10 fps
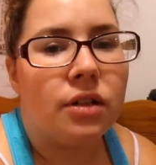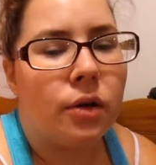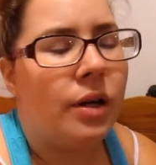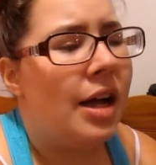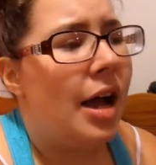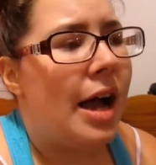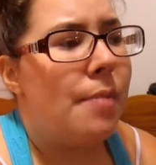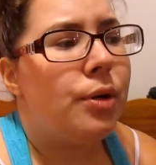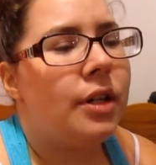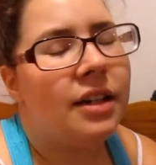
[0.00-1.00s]
So
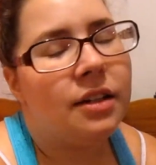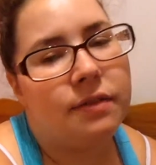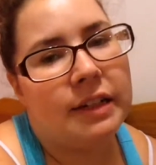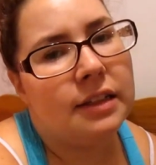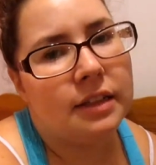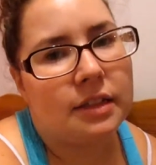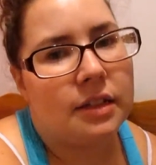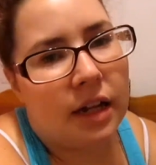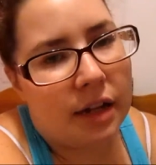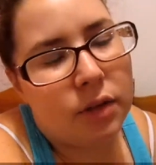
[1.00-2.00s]
I'm pretty convinced
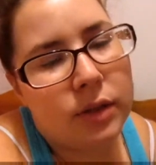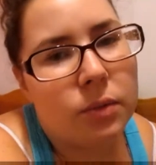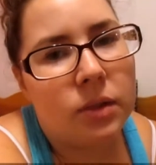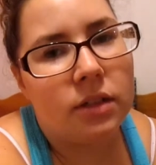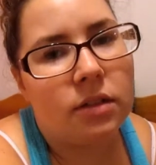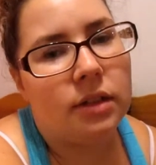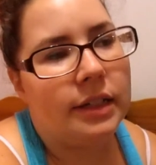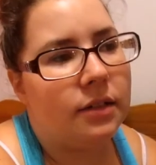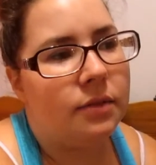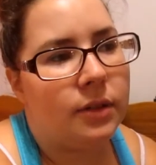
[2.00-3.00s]
I've always wanted to
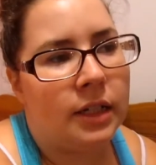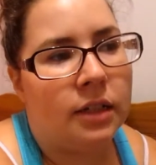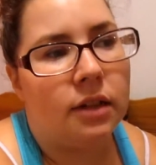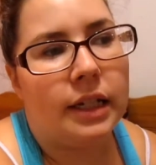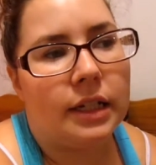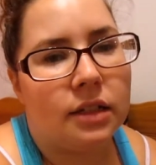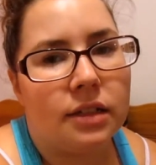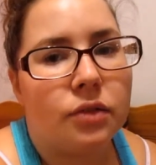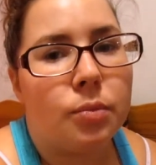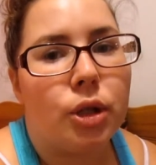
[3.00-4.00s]
live in like a
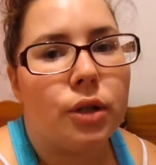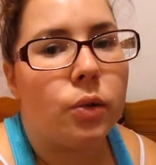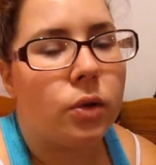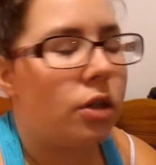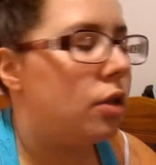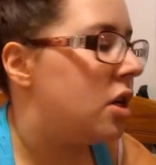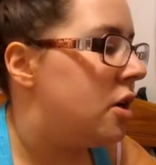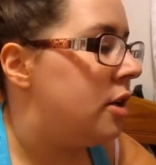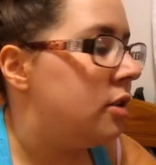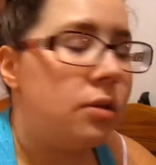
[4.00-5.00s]
different part of the world,
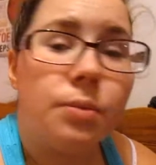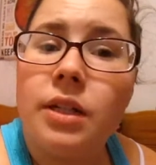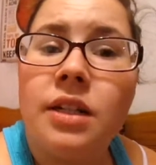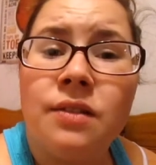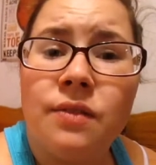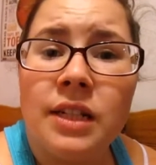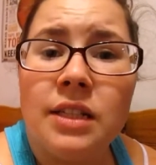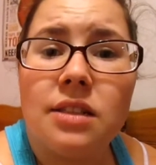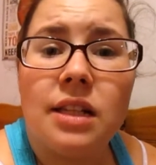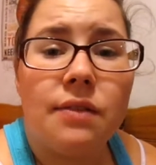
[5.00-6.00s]
so I'm pretty
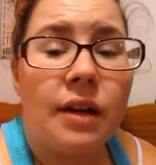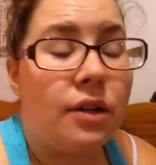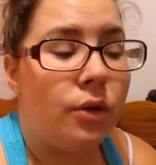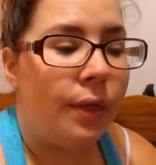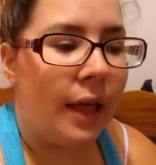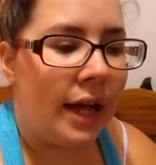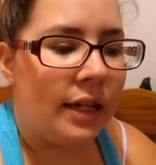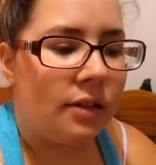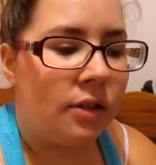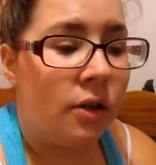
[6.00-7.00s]
convinced that if I do
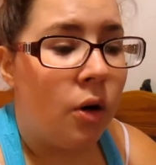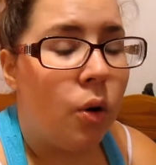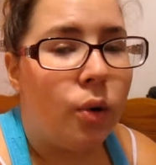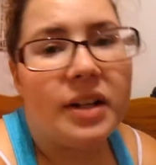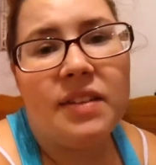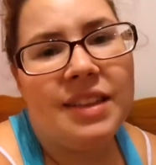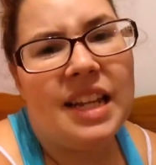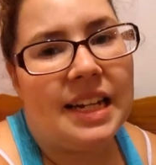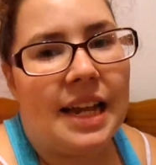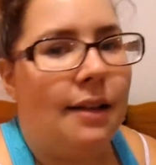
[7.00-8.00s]
that, or even
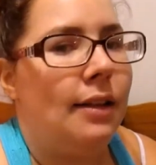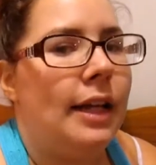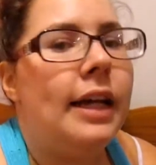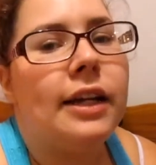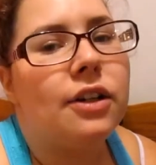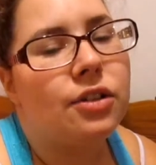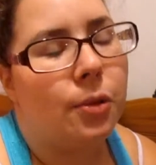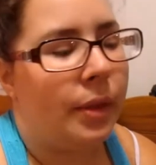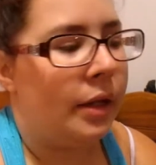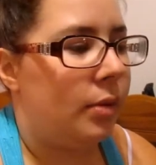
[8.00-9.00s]
like LA or
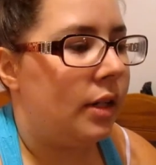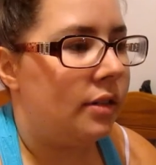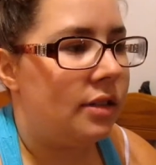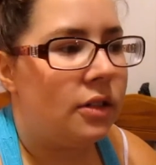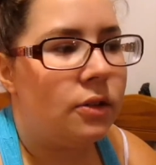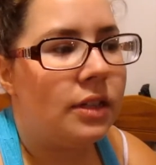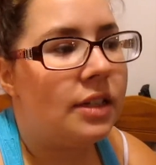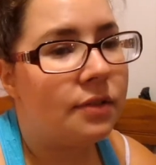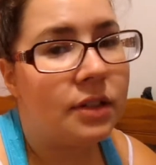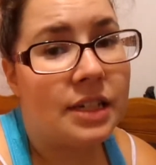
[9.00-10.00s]
something, because they're on a
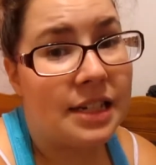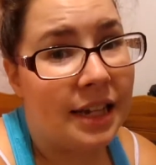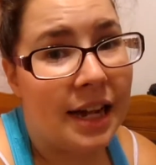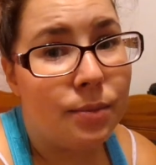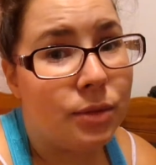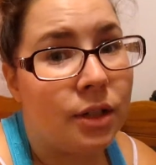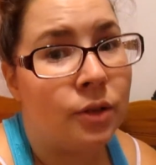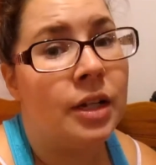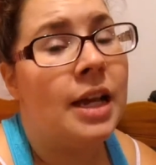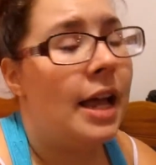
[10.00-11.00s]
different time
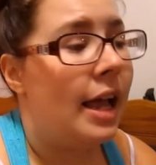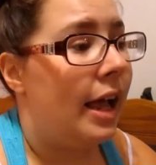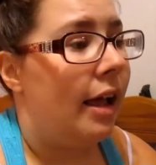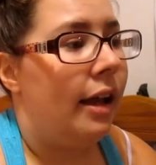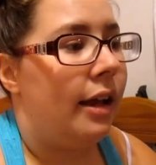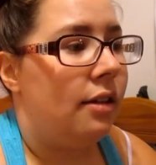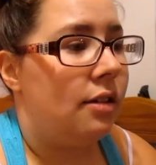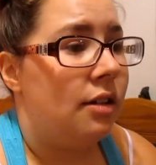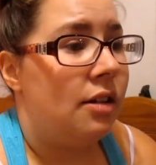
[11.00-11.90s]
zone, and